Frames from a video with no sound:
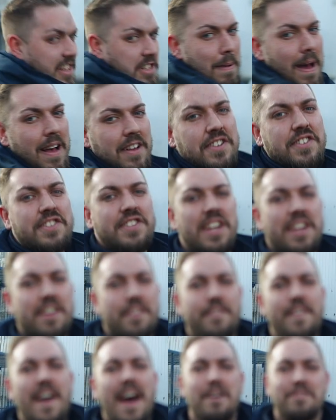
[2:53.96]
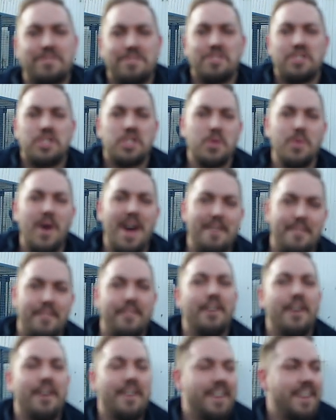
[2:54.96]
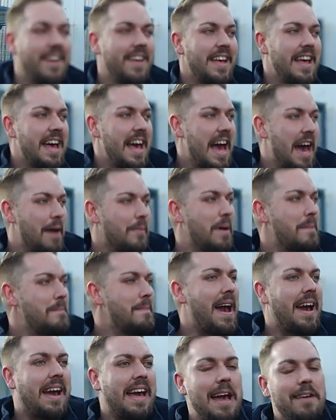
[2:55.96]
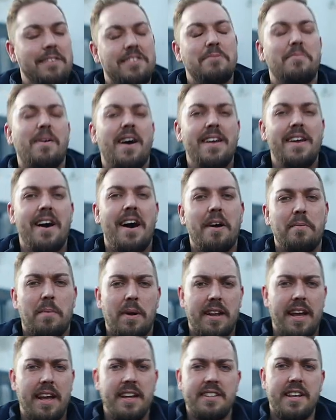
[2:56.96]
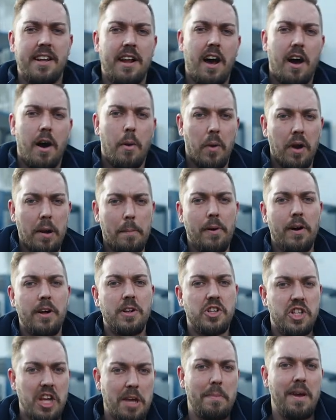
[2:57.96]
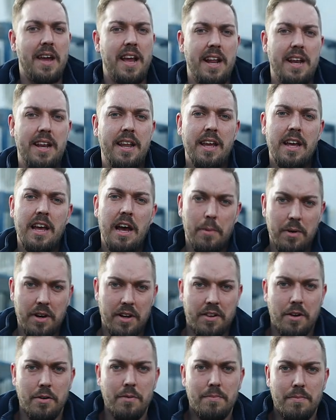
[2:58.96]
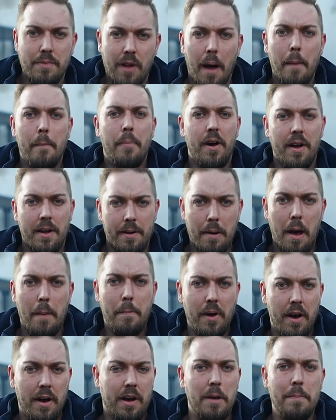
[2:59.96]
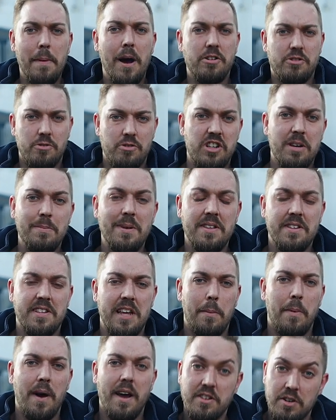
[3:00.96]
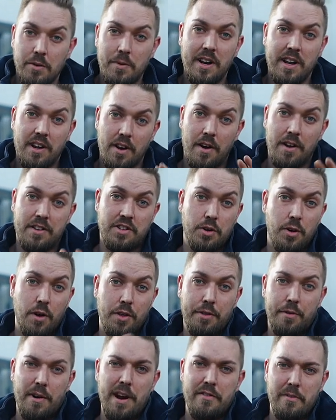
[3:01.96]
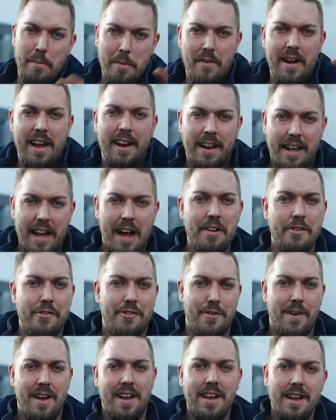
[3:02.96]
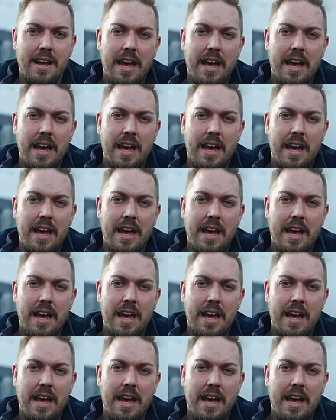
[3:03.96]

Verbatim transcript: is about 6,000 square foot. And when Matt came to my yard one day, he said, "Oh, I want to put a gym in. Want to do like put a, put a commercial gym in somewhere." He's already got two or three of them around the country,